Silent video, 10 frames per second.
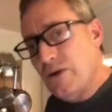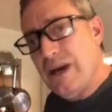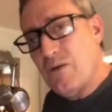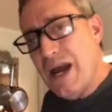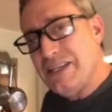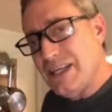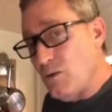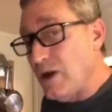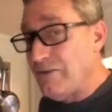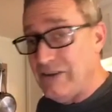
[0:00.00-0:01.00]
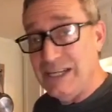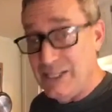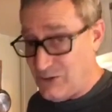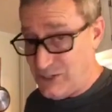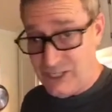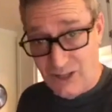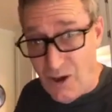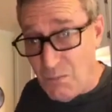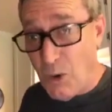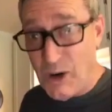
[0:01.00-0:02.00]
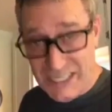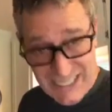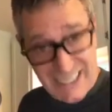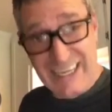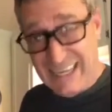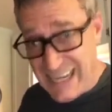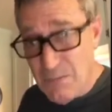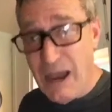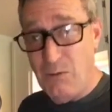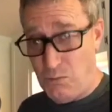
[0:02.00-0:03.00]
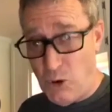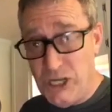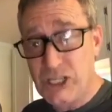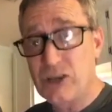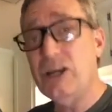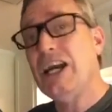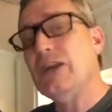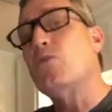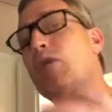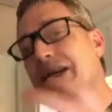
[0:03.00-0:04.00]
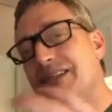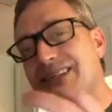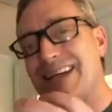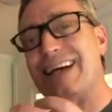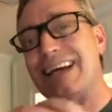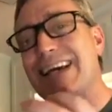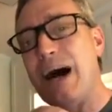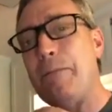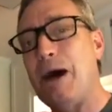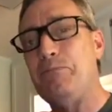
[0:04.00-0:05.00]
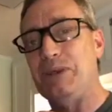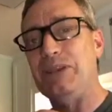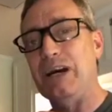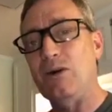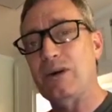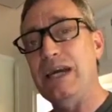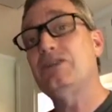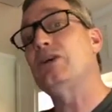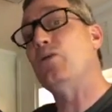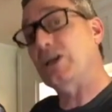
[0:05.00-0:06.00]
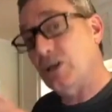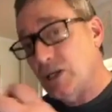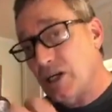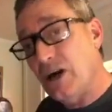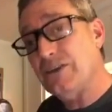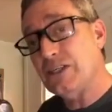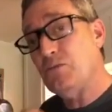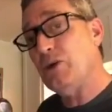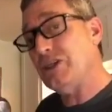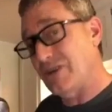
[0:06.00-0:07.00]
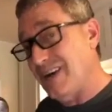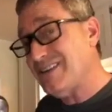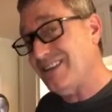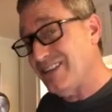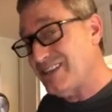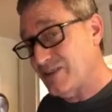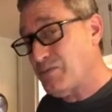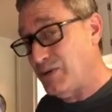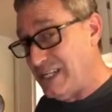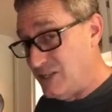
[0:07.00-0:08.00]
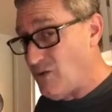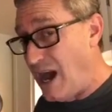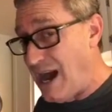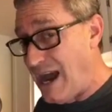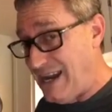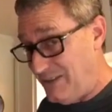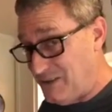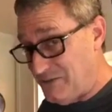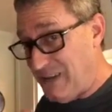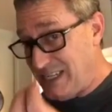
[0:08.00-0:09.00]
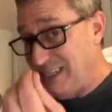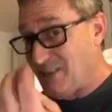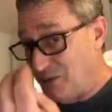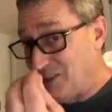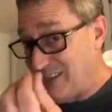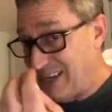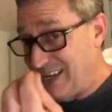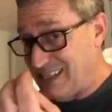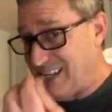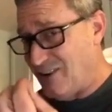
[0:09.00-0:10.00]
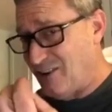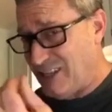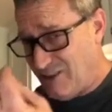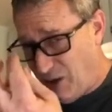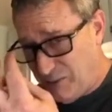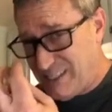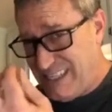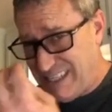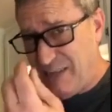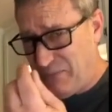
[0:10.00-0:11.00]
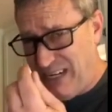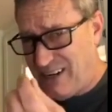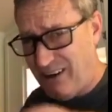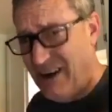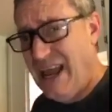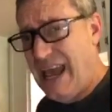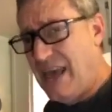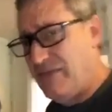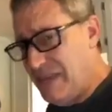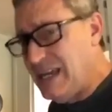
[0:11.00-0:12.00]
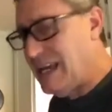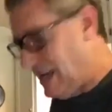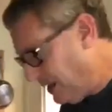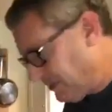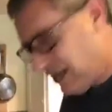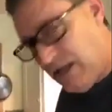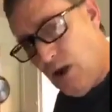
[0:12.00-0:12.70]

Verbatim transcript: that rice in while the veggies are still all moist and kicking out moisture, your rice is going to gum up in there, okay? So we cook all this moisture out till it's pretty dry, and those veggies, almost like I said earlier, almost disappear, and then I'm going to